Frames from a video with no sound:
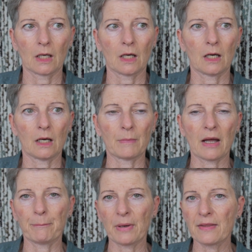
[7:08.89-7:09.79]

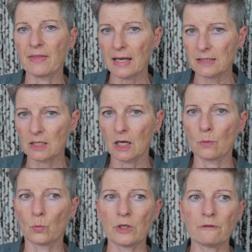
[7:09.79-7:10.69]
and by that
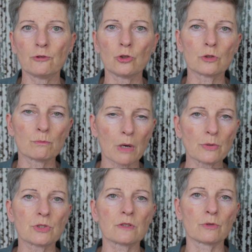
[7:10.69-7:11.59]
time we've used
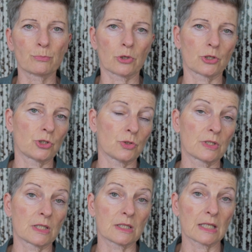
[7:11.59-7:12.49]
most of the produce
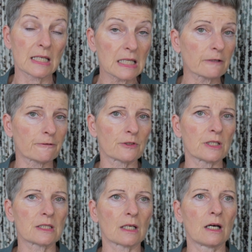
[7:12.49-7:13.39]
that's in the
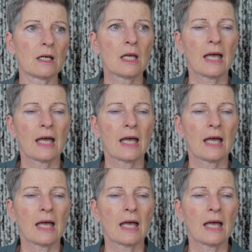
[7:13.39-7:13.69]
freezer,